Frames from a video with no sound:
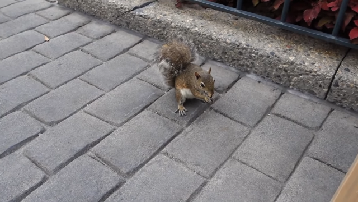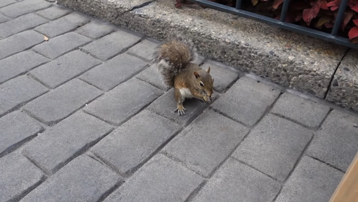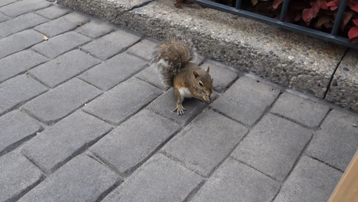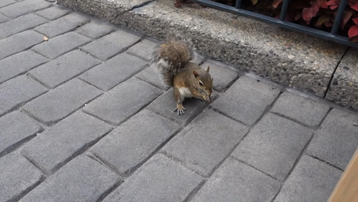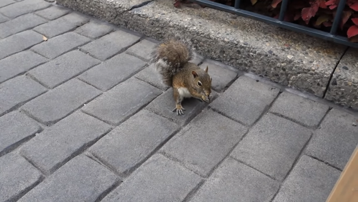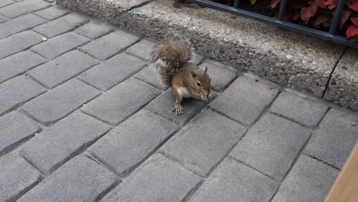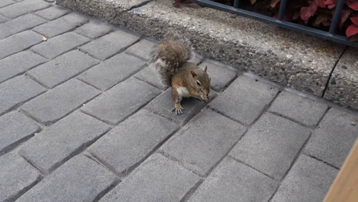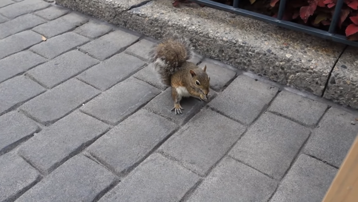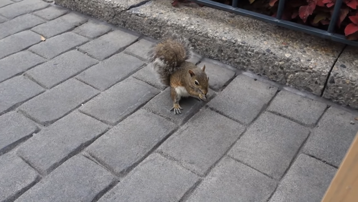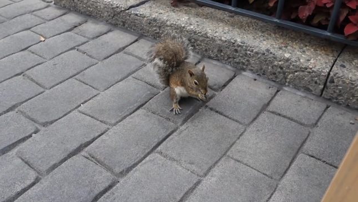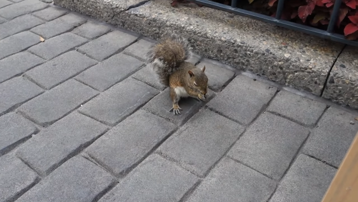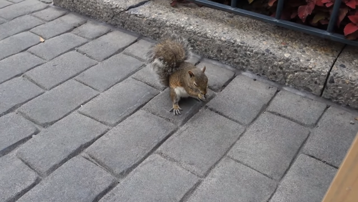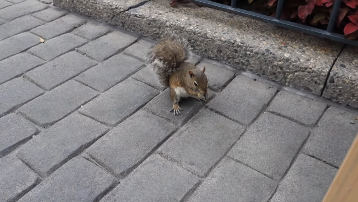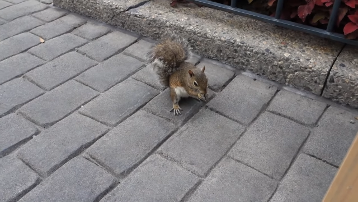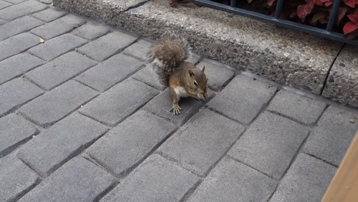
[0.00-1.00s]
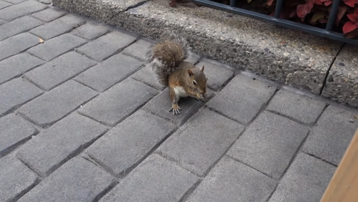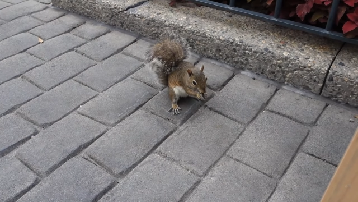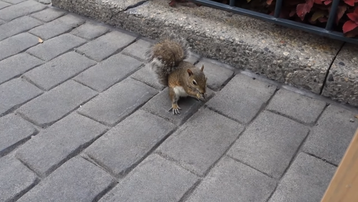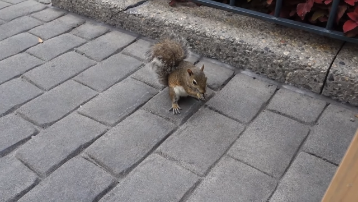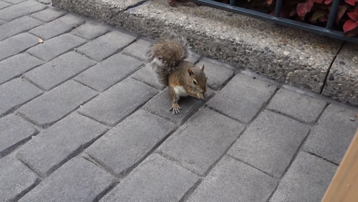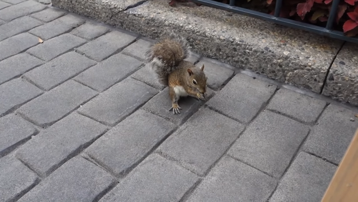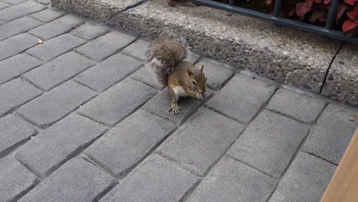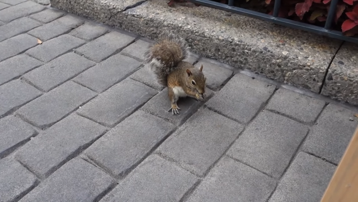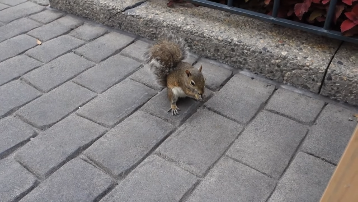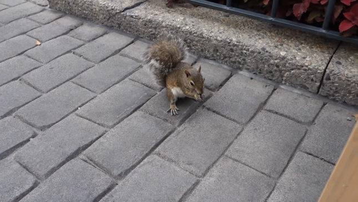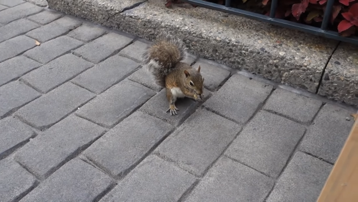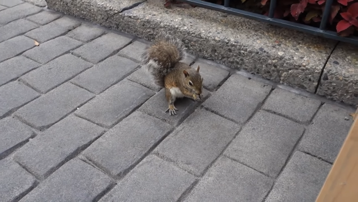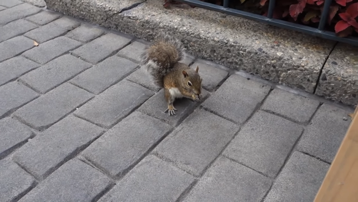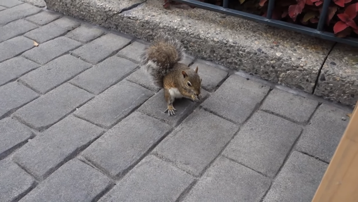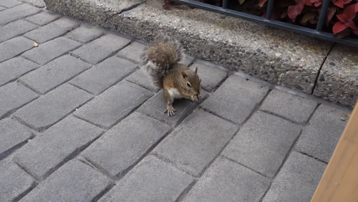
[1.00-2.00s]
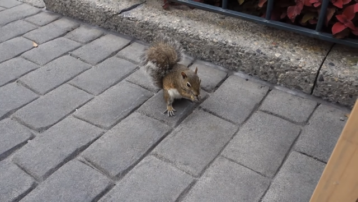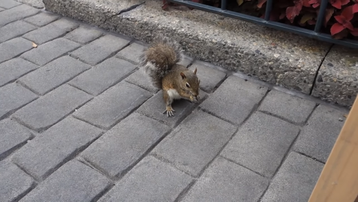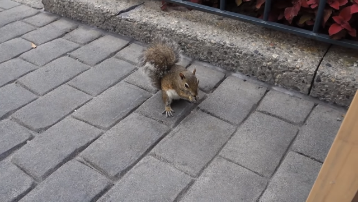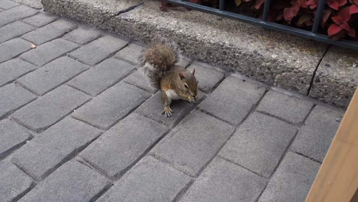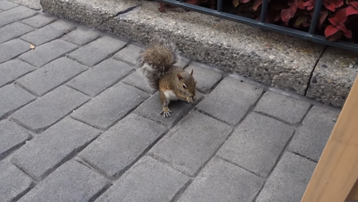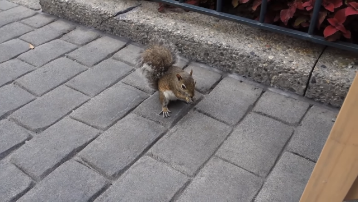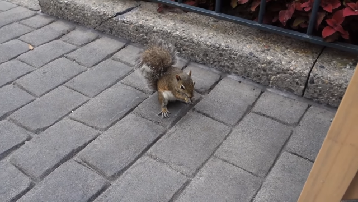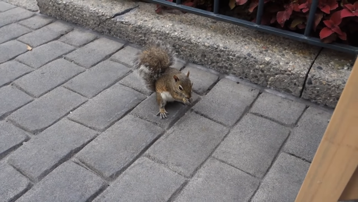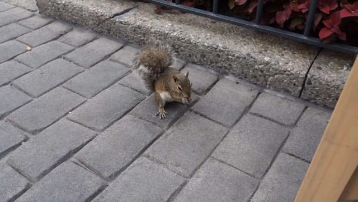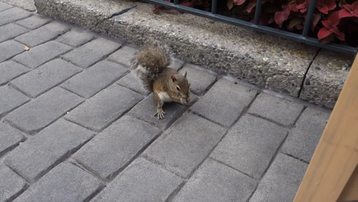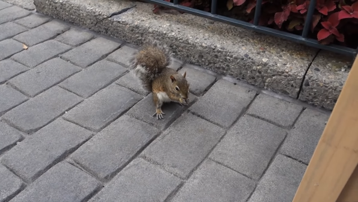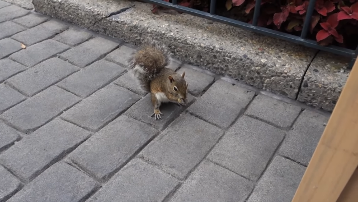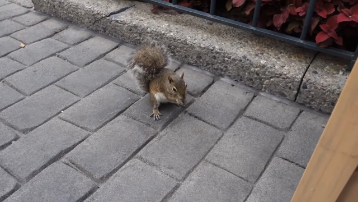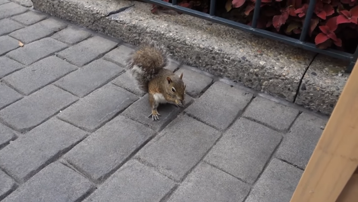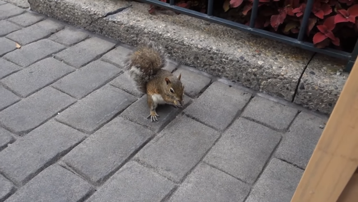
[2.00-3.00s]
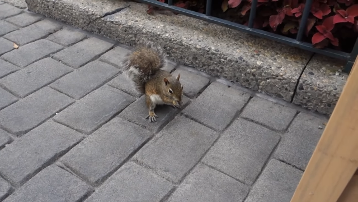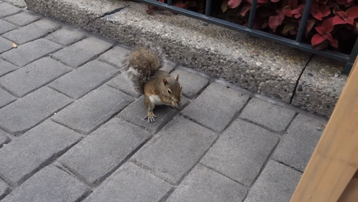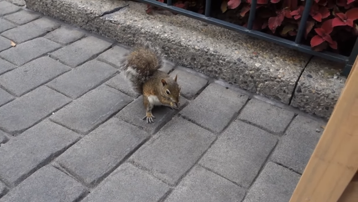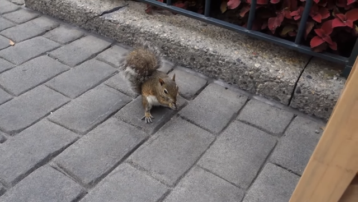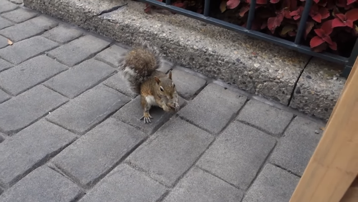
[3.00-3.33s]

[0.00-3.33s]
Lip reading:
No face is visible, so there are no lips to read.